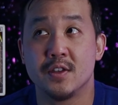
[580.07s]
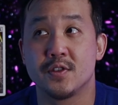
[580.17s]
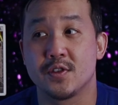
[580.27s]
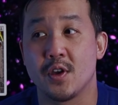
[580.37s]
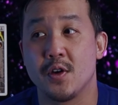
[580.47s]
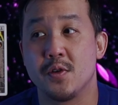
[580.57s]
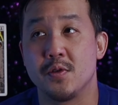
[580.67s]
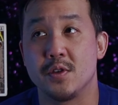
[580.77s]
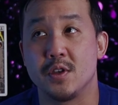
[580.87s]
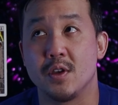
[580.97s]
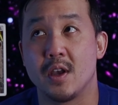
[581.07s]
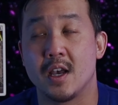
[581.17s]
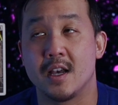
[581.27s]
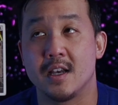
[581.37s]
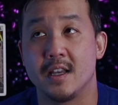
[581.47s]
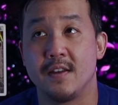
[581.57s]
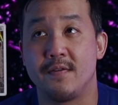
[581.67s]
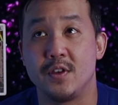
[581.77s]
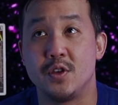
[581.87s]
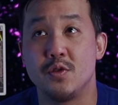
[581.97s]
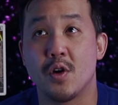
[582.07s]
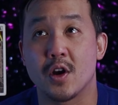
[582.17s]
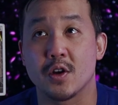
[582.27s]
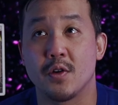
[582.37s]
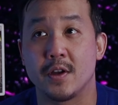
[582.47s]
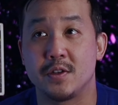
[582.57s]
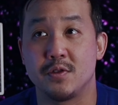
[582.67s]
So uh, if you are going